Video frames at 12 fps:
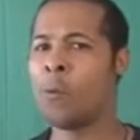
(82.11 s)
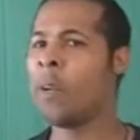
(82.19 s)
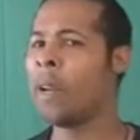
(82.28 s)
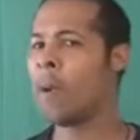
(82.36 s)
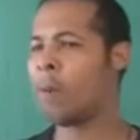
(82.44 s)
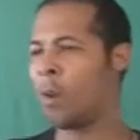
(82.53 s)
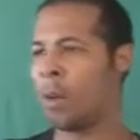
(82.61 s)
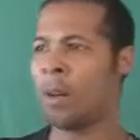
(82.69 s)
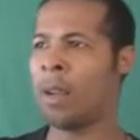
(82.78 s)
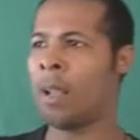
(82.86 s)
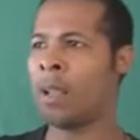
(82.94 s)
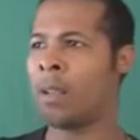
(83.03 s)
We never
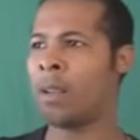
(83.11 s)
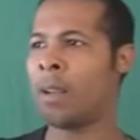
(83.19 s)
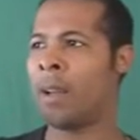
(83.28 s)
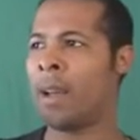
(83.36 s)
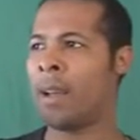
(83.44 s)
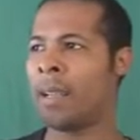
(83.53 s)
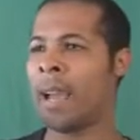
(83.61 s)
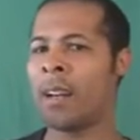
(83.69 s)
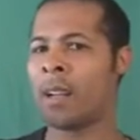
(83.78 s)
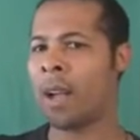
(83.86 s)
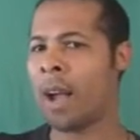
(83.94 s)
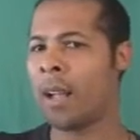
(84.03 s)
got
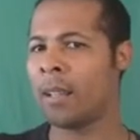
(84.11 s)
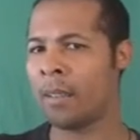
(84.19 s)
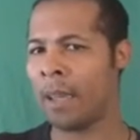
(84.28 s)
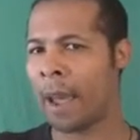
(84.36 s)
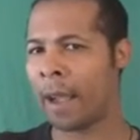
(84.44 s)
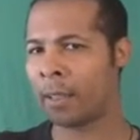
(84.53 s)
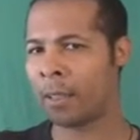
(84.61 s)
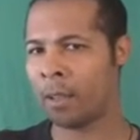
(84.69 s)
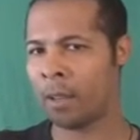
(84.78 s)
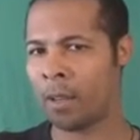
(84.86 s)
in contact